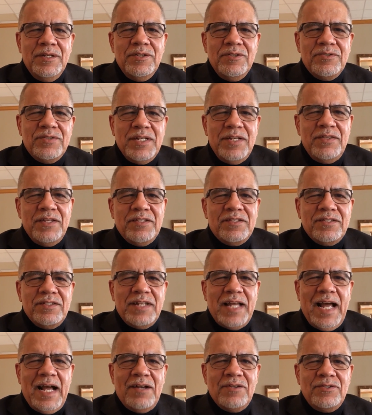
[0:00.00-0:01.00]
You see, this
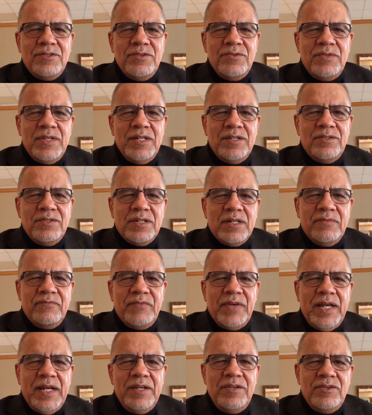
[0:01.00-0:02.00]
allows you then to
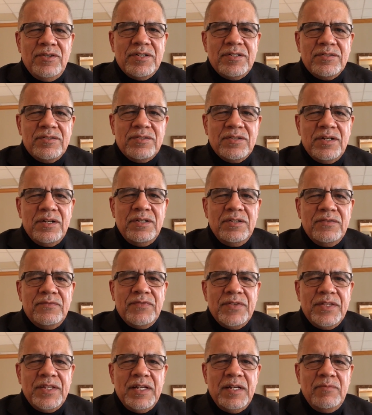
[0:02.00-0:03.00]
convey your concerns
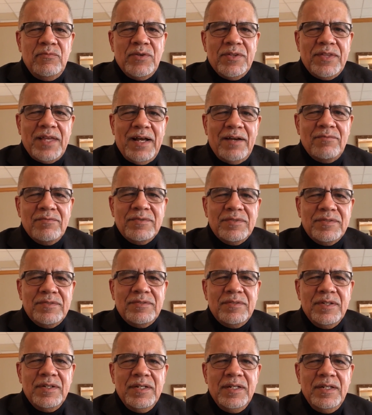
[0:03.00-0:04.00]
for them without
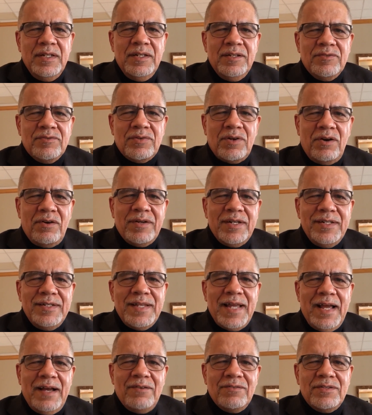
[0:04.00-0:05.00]
talking
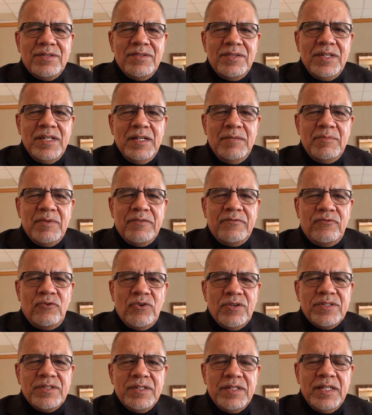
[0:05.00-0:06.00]
down to them or
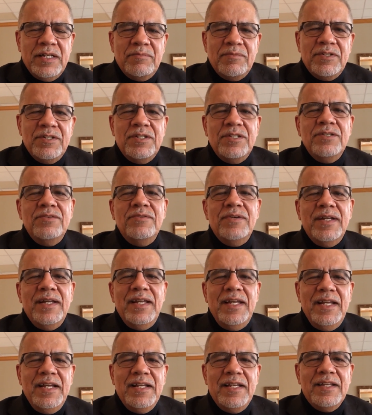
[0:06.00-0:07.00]
forcing them to do
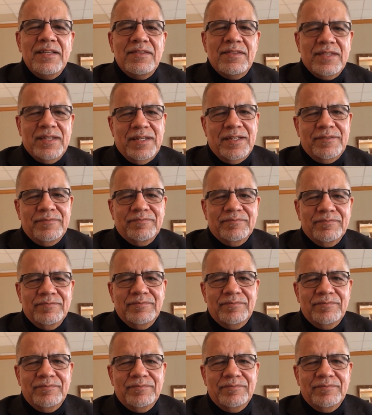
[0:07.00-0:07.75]
anything.